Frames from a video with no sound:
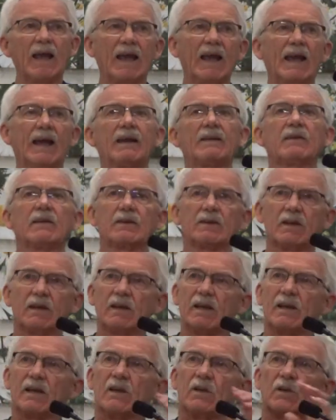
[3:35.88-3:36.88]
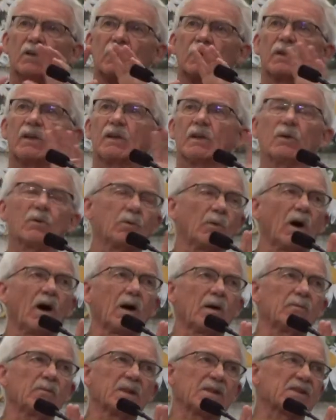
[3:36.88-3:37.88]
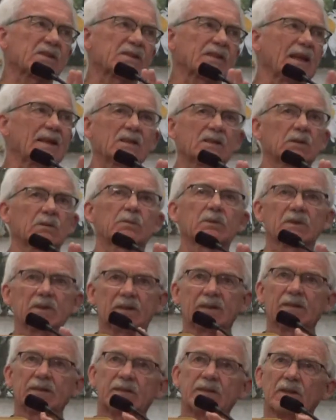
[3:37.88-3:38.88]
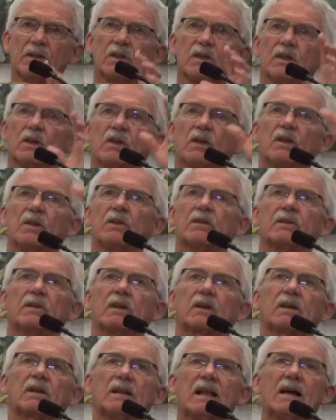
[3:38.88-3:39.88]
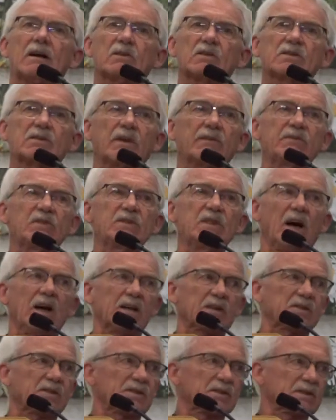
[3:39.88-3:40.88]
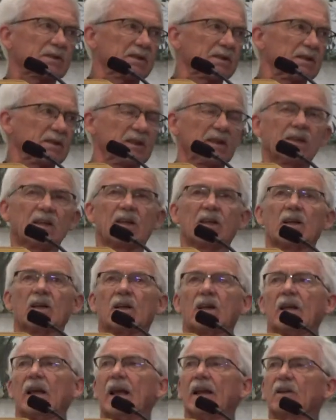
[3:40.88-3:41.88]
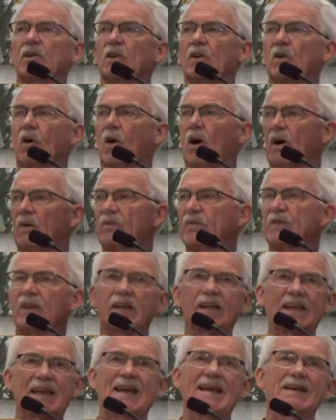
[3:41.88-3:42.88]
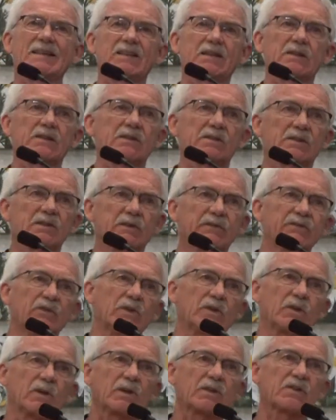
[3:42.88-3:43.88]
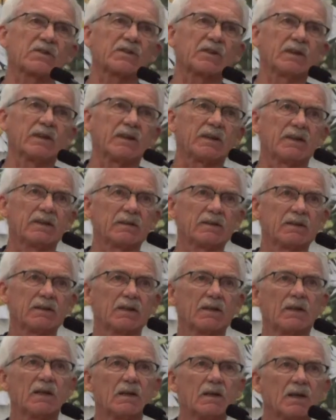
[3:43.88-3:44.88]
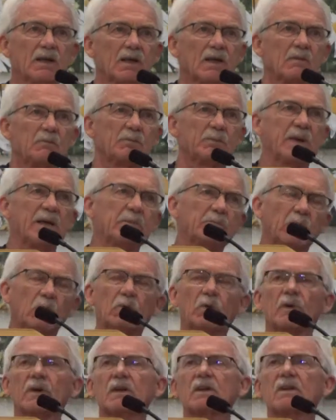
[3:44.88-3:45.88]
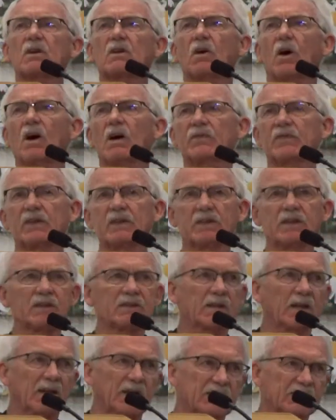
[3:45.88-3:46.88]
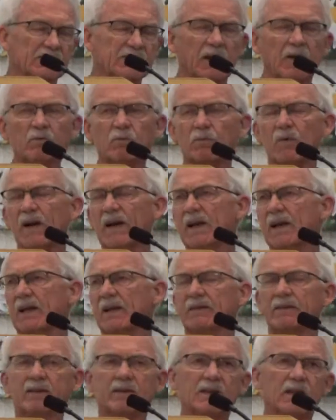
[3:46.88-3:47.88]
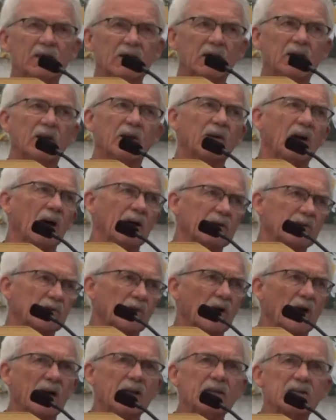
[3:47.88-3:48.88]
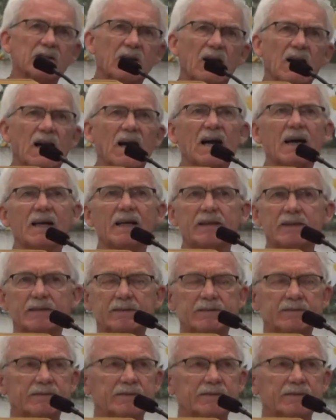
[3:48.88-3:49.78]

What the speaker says: down. And unmistakably, the clouds of dust engulfed the canyons of New York City. People were engulfed in the dust. They ran, trying to hide.